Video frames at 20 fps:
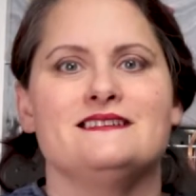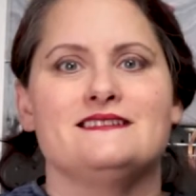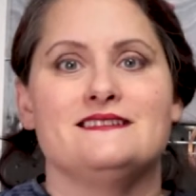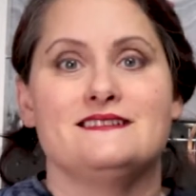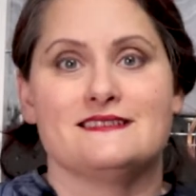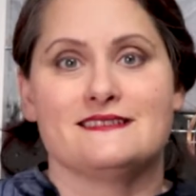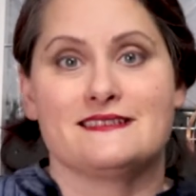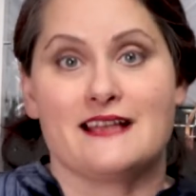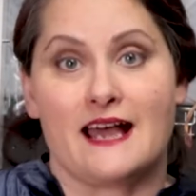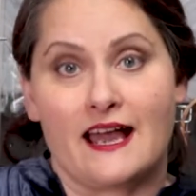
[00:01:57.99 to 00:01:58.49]

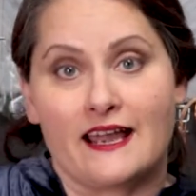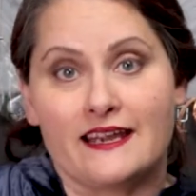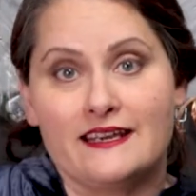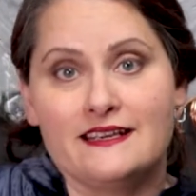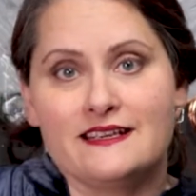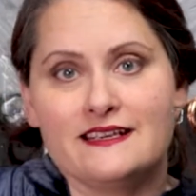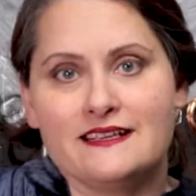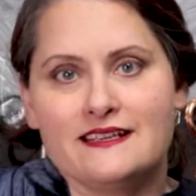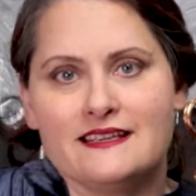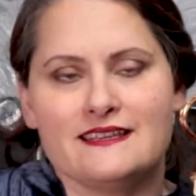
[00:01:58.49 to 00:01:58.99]

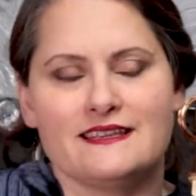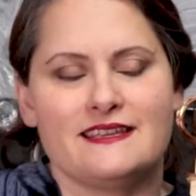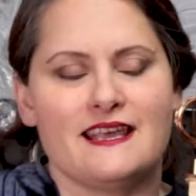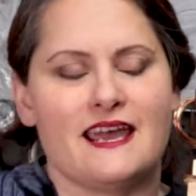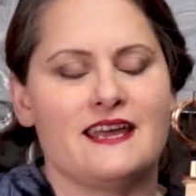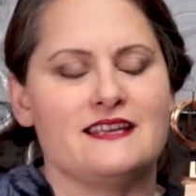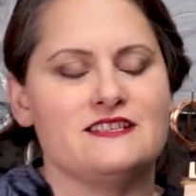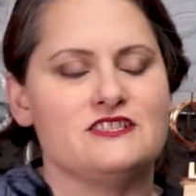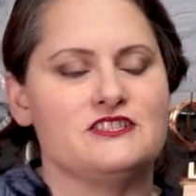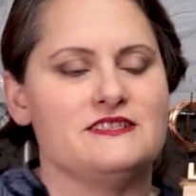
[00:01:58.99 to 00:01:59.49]
design
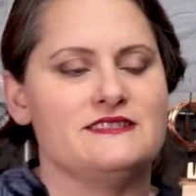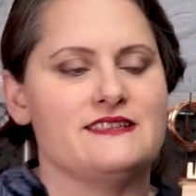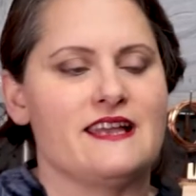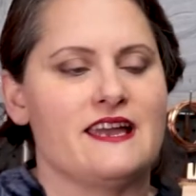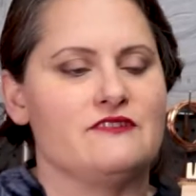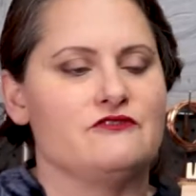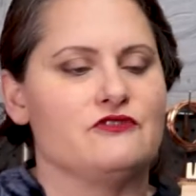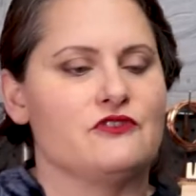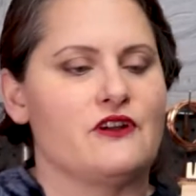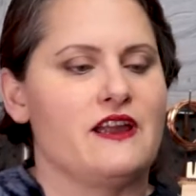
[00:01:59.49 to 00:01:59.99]
that she's
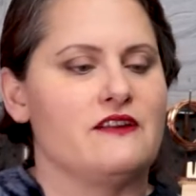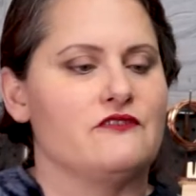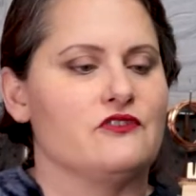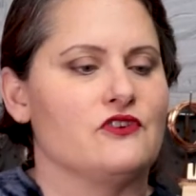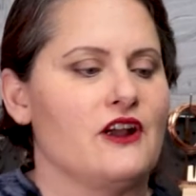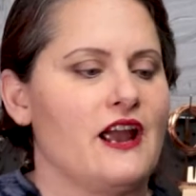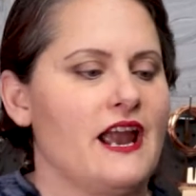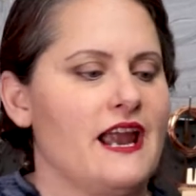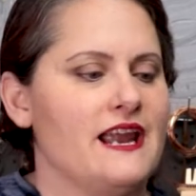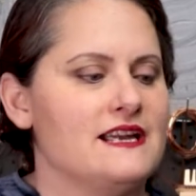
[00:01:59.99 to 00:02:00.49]
had
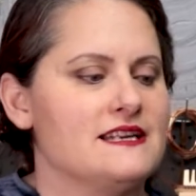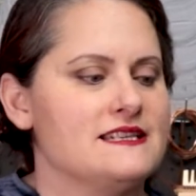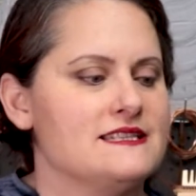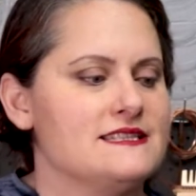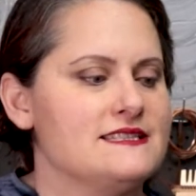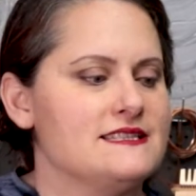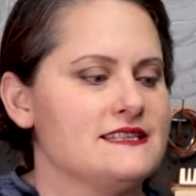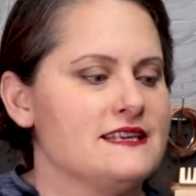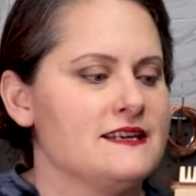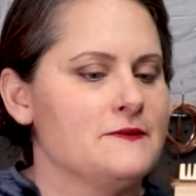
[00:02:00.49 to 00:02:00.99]
forever,
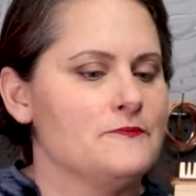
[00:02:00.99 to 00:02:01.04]
and